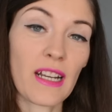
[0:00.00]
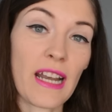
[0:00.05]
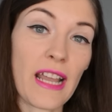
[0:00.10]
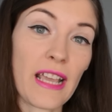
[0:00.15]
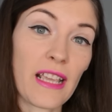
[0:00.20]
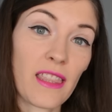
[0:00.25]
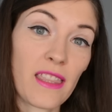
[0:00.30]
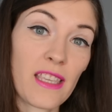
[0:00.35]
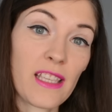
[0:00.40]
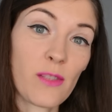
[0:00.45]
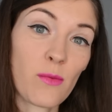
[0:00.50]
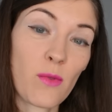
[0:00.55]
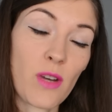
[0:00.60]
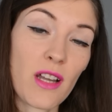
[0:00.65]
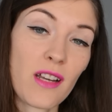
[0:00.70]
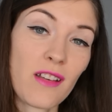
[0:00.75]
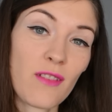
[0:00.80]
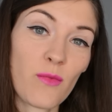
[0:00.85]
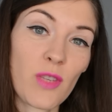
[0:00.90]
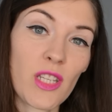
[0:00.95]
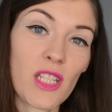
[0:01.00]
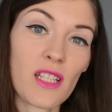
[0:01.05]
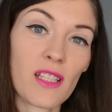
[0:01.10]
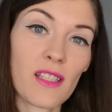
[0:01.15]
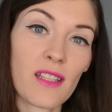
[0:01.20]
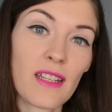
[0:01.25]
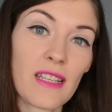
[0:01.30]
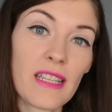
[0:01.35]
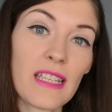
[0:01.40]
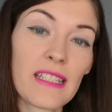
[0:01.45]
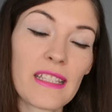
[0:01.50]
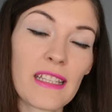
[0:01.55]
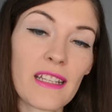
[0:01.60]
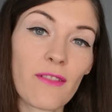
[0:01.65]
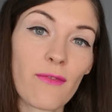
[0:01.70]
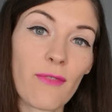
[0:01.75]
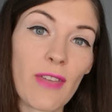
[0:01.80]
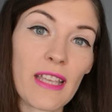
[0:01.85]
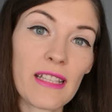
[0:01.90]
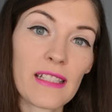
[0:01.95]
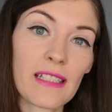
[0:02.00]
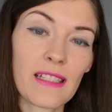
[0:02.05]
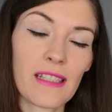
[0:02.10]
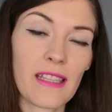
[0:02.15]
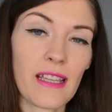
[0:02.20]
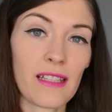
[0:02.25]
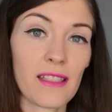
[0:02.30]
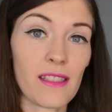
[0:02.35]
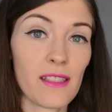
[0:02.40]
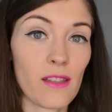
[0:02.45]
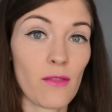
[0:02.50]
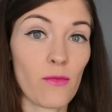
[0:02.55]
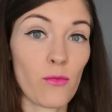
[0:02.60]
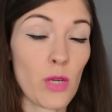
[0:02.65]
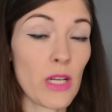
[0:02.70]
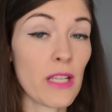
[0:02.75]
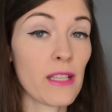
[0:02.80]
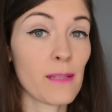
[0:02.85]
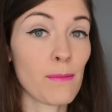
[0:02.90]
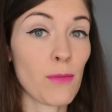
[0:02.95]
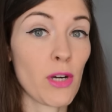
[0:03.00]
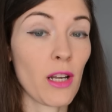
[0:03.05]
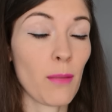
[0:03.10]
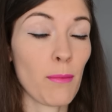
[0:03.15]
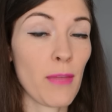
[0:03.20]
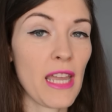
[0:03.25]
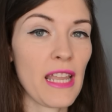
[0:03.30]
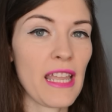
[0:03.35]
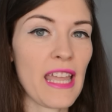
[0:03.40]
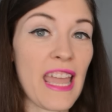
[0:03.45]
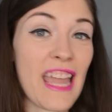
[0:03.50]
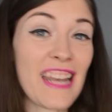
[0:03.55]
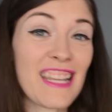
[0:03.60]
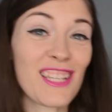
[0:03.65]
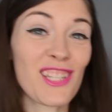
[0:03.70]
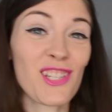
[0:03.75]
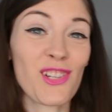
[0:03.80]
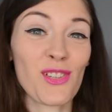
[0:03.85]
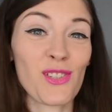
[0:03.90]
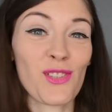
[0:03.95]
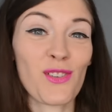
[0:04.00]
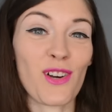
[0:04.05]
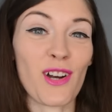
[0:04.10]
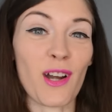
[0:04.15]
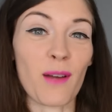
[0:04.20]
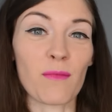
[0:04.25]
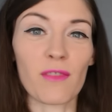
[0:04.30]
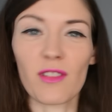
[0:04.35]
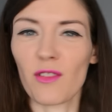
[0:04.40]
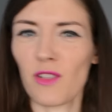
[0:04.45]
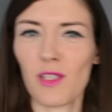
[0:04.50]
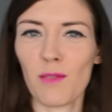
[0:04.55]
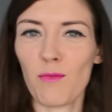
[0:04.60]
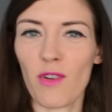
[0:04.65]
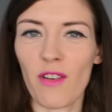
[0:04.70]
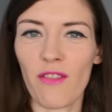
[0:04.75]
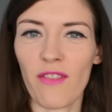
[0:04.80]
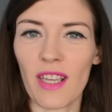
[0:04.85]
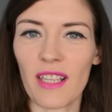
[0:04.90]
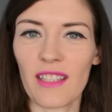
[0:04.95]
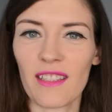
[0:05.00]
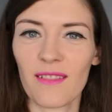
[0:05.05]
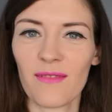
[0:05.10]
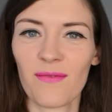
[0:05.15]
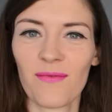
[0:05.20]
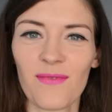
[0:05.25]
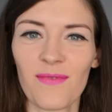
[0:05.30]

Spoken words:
Like this one, which is a knitted vest, that's a really smart bet and it shows your arms, so it's perfect.